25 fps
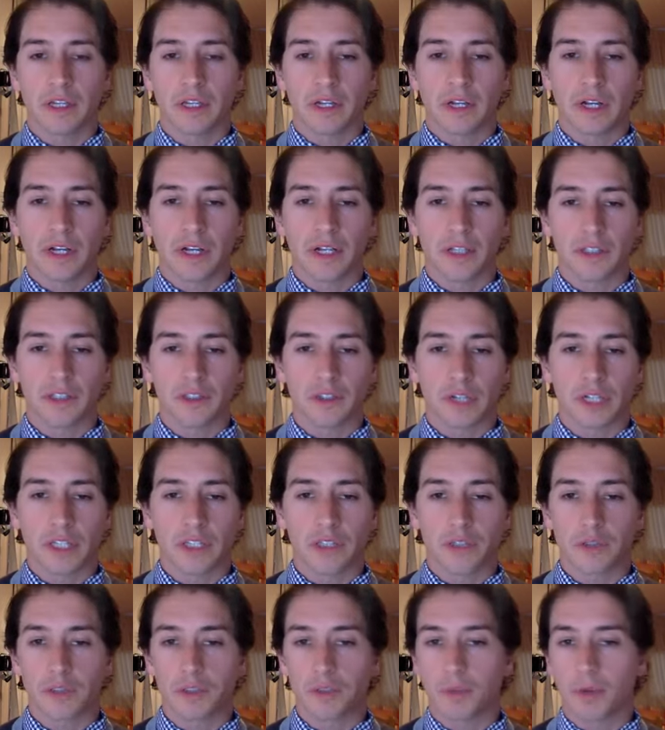uh,
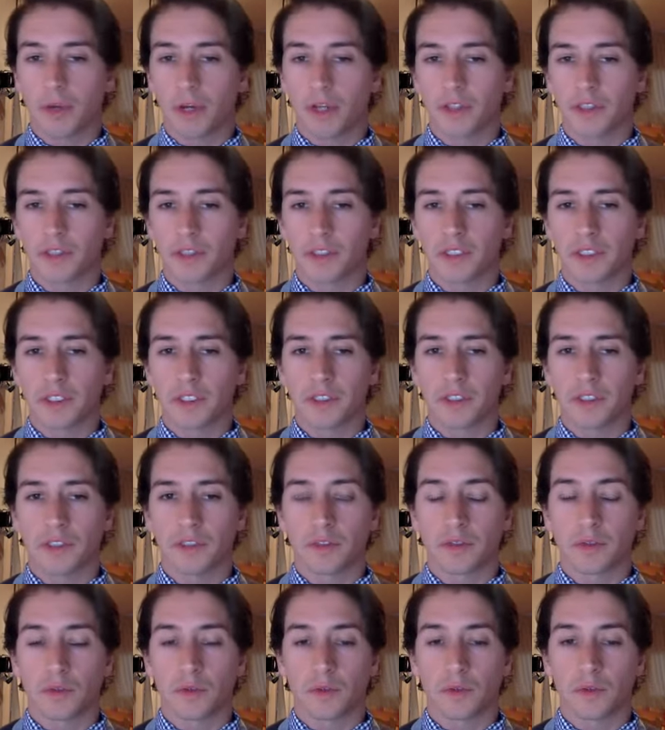stress
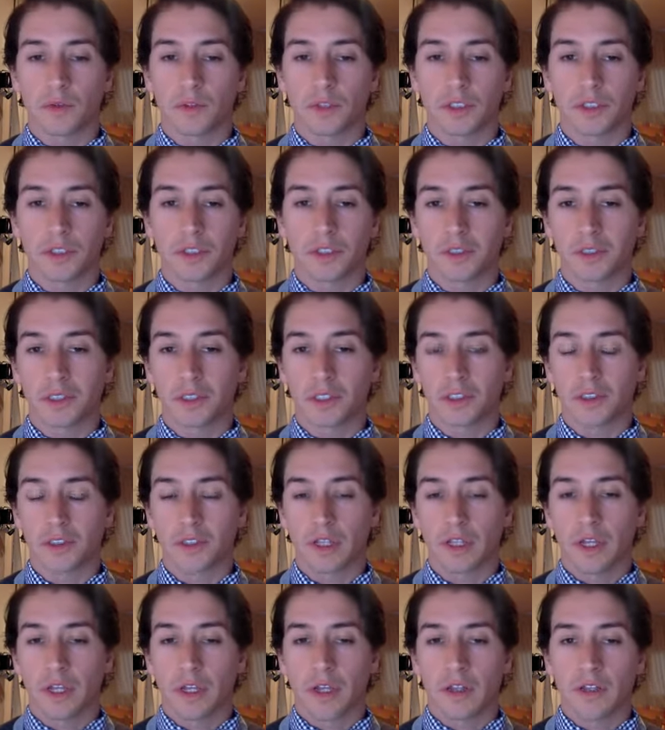responses through just this
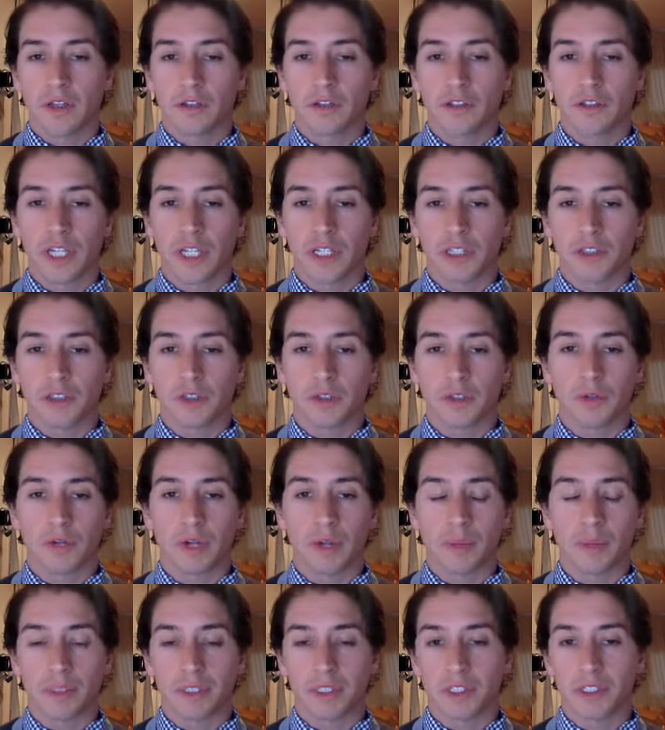gentle
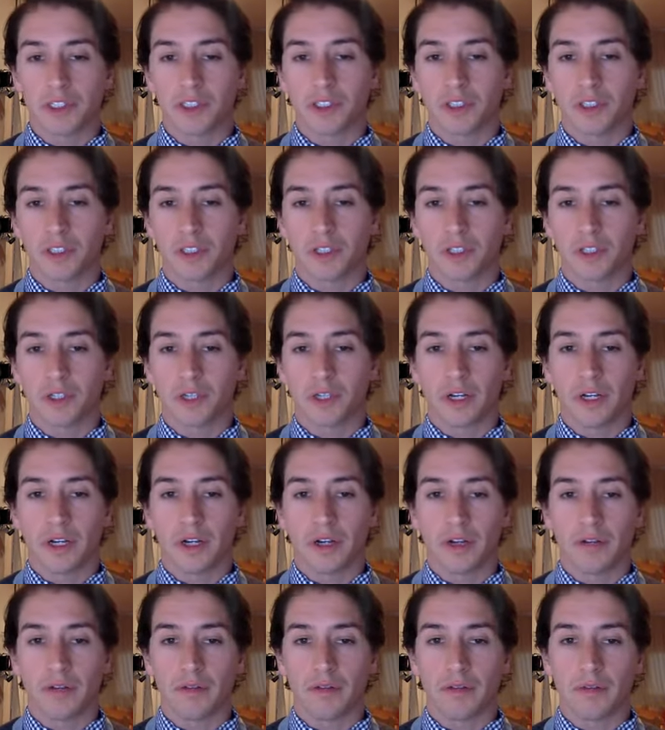repetition
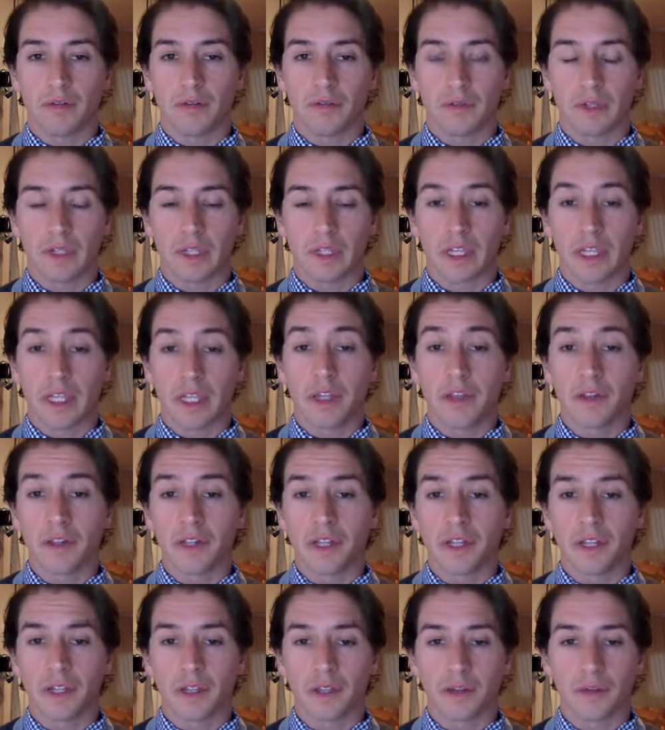of
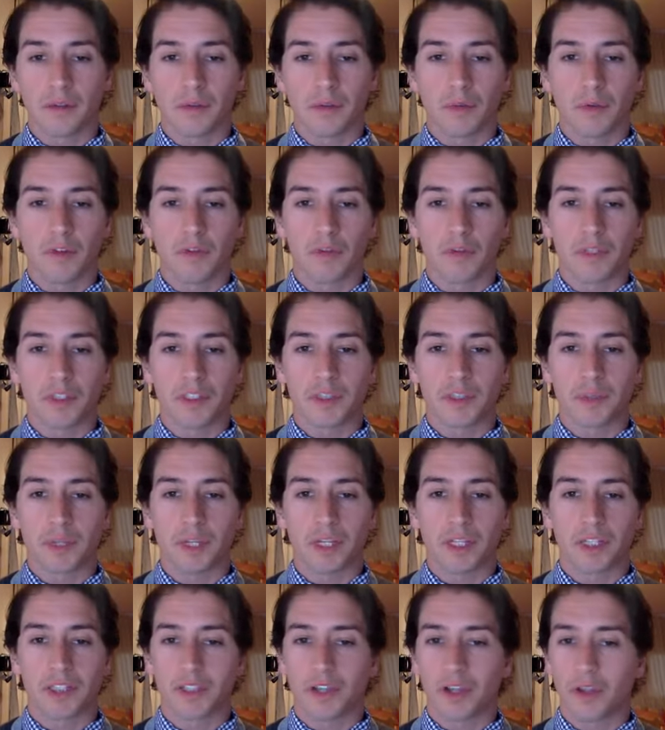healing movements
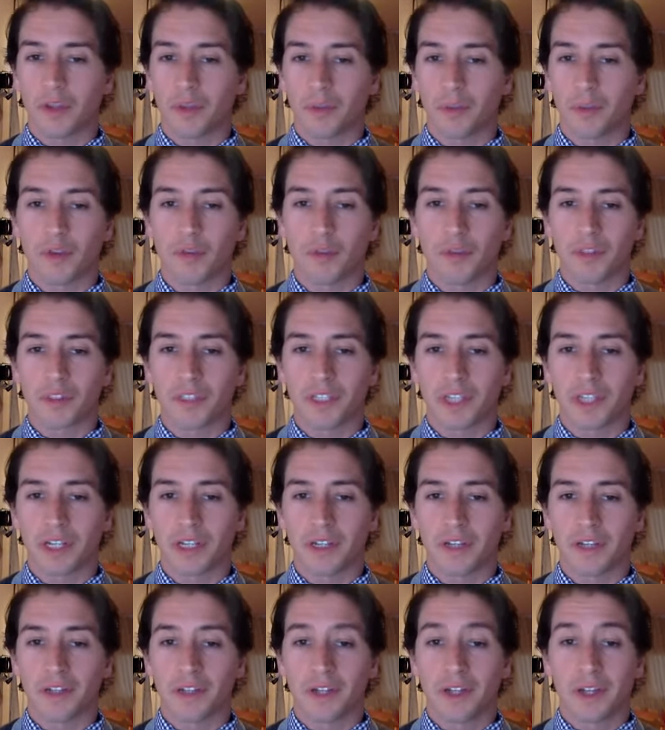because all the movements I'd
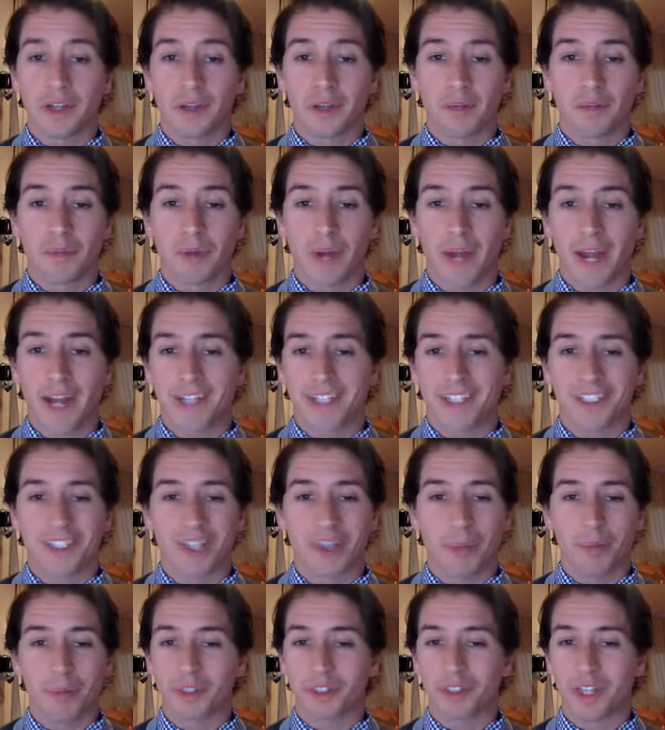practiced
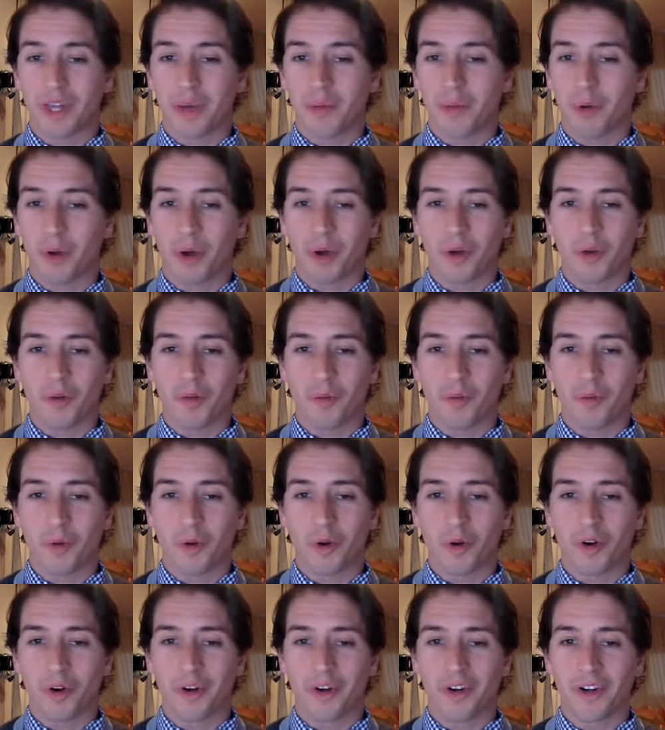up until that point
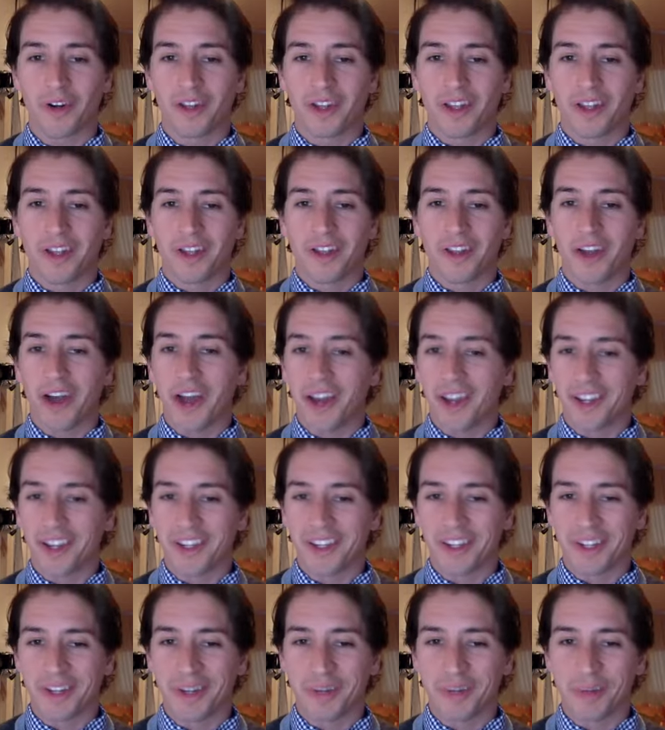were not
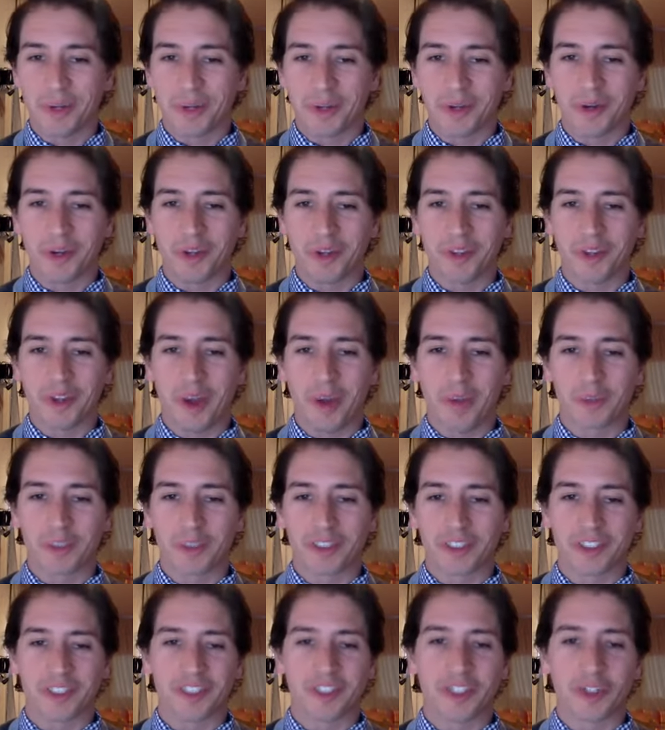healing, but quite the
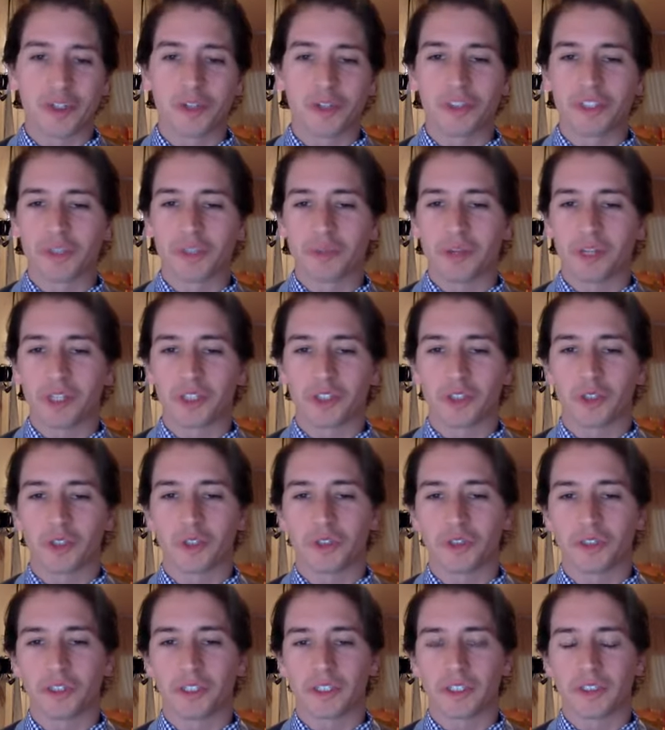opposite, just using my shoulder.